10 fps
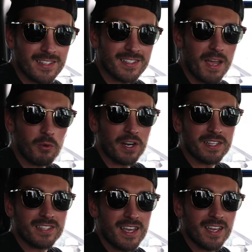Today we're going to
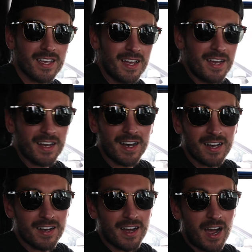take
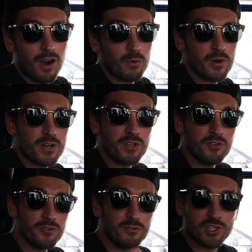our new